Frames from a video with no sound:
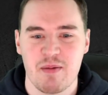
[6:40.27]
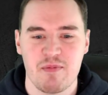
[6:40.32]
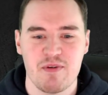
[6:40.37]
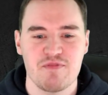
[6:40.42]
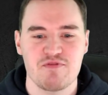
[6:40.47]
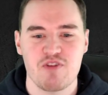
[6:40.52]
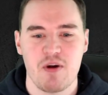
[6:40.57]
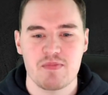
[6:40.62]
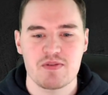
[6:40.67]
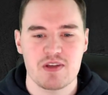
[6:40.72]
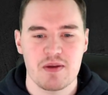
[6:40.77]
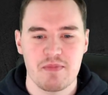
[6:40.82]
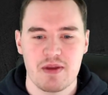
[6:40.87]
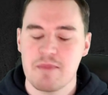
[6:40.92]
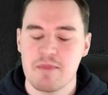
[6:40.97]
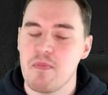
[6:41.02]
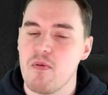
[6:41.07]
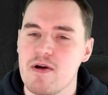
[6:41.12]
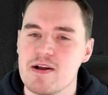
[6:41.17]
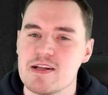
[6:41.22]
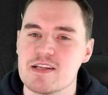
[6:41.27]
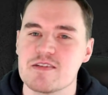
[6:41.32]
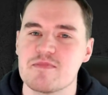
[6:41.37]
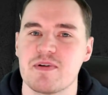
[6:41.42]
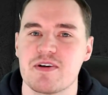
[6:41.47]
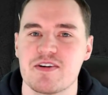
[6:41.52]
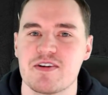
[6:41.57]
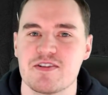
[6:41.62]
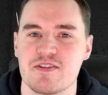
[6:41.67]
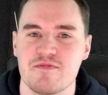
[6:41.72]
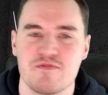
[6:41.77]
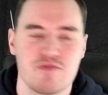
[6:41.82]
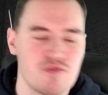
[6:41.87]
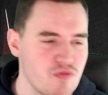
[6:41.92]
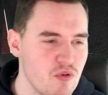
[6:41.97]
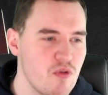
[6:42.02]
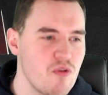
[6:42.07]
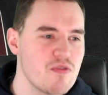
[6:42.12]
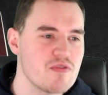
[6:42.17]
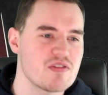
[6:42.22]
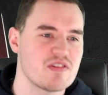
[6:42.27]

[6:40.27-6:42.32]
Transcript: We've dropped so many points because of draws